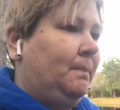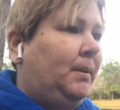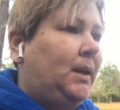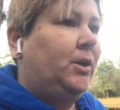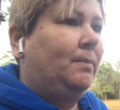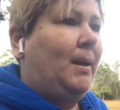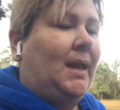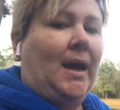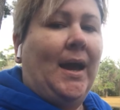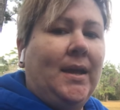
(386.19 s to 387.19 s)
Peter
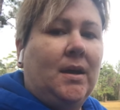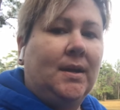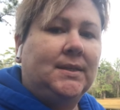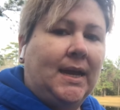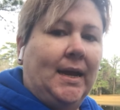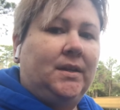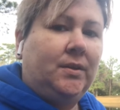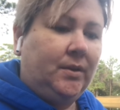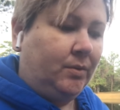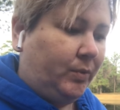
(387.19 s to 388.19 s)
made eye contact
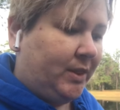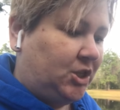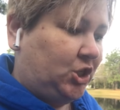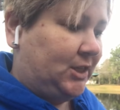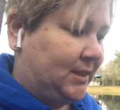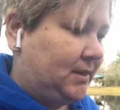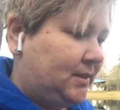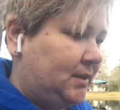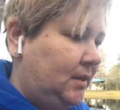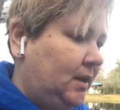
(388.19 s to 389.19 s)
with Jesus,